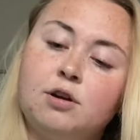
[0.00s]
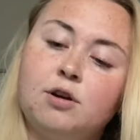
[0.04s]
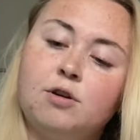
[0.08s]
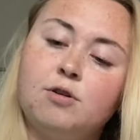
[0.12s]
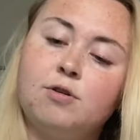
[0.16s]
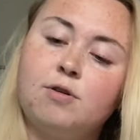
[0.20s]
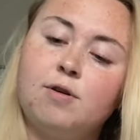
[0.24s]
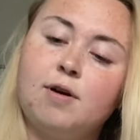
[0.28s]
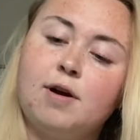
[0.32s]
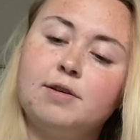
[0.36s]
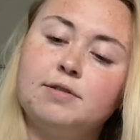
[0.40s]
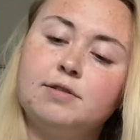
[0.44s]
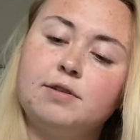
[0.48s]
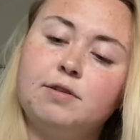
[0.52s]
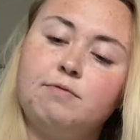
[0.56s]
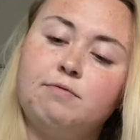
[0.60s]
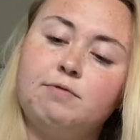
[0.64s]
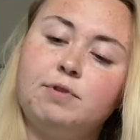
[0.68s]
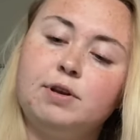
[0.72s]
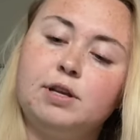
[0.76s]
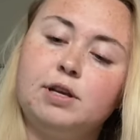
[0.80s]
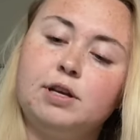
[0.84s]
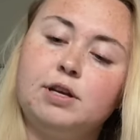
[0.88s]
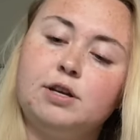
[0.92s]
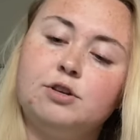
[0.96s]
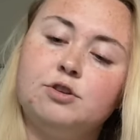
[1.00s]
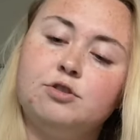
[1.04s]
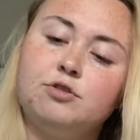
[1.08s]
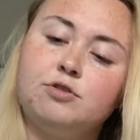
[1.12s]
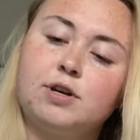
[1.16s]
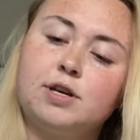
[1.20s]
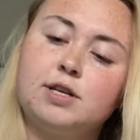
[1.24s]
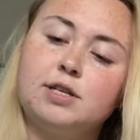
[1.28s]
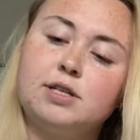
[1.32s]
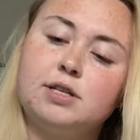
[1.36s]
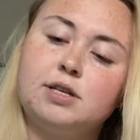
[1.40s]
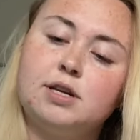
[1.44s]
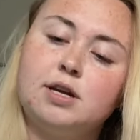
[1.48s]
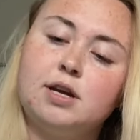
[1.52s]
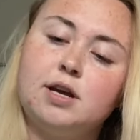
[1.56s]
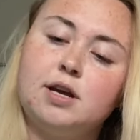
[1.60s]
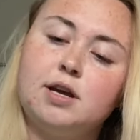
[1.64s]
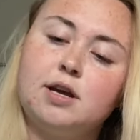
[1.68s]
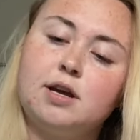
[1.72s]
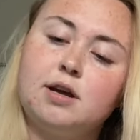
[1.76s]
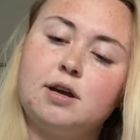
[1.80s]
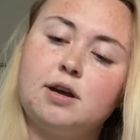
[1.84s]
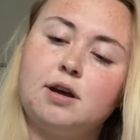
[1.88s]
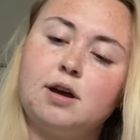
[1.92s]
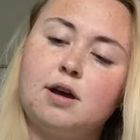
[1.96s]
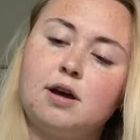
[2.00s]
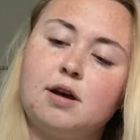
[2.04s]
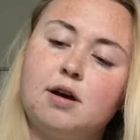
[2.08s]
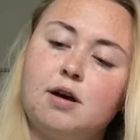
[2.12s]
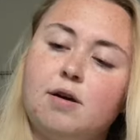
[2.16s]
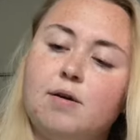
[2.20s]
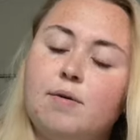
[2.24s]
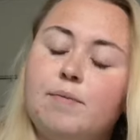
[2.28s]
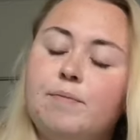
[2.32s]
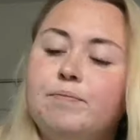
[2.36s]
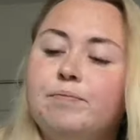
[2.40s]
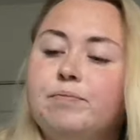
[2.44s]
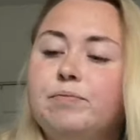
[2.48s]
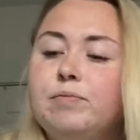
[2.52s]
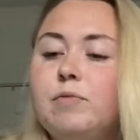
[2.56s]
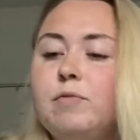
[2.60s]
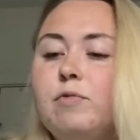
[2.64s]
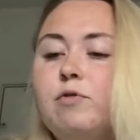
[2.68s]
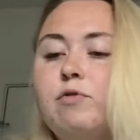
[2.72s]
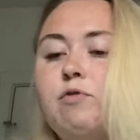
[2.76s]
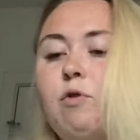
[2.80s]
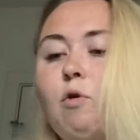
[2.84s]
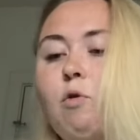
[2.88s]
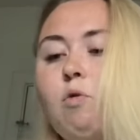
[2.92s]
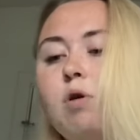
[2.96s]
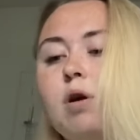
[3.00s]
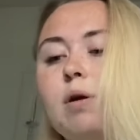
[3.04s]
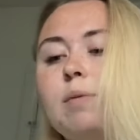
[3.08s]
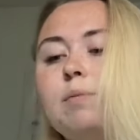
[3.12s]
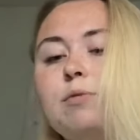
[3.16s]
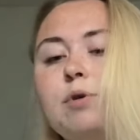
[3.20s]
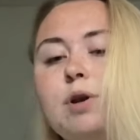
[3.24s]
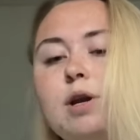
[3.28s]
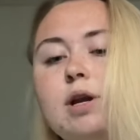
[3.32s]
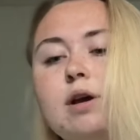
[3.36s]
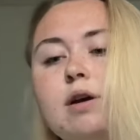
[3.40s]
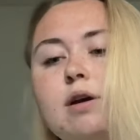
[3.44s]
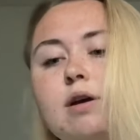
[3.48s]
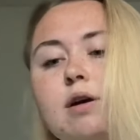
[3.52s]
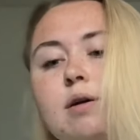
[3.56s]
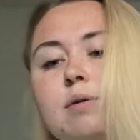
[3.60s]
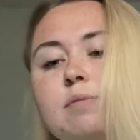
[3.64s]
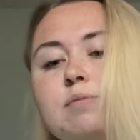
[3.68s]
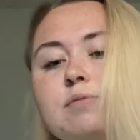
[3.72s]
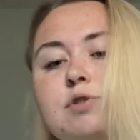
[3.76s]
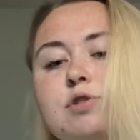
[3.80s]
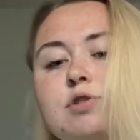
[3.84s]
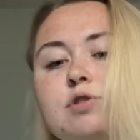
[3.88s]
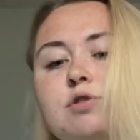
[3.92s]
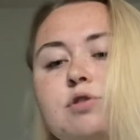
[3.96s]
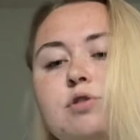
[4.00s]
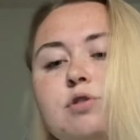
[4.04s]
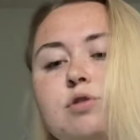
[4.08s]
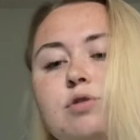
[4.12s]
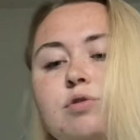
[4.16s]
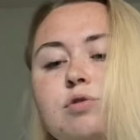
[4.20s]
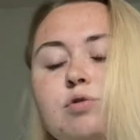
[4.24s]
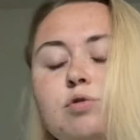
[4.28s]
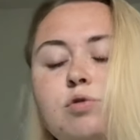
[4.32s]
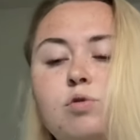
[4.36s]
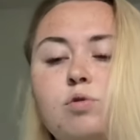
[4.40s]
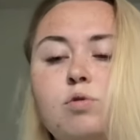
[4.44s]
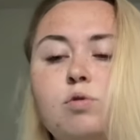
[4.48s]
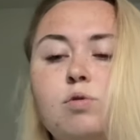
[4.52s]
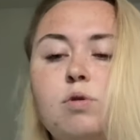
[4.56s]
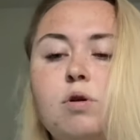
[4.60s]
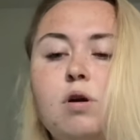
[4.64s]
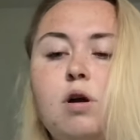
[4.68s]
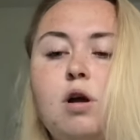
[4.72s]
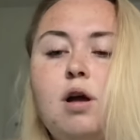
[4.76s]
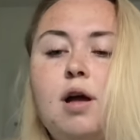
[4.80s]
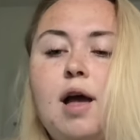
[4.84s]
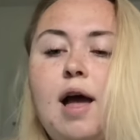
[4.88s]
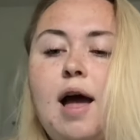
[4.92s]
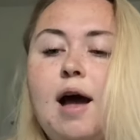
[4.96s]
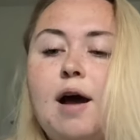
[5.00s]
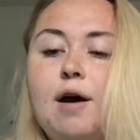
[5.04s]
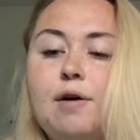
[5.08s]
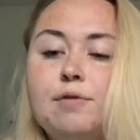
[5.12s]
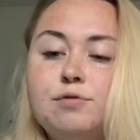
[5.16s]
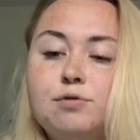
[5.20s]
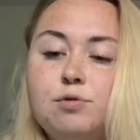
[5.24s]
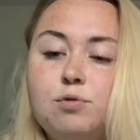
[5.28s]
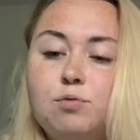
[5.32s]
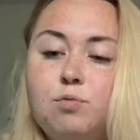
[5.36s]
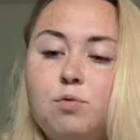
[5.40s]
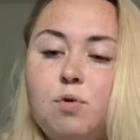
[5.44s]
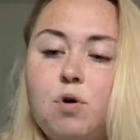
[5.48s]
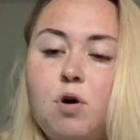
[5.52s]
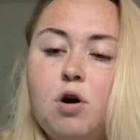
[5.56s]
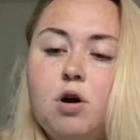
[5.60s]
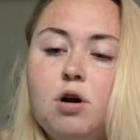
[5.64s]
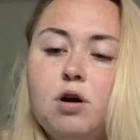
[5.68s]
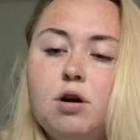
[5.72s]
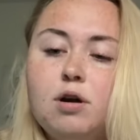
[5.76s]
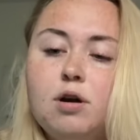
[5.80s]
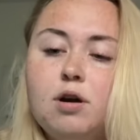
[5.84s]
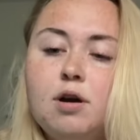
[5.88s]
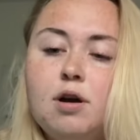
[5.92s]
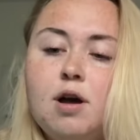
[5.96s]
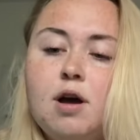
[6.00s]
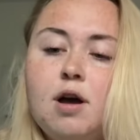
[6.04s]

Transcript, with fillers: Coco has a really interesting um, form when it comes to how to walk.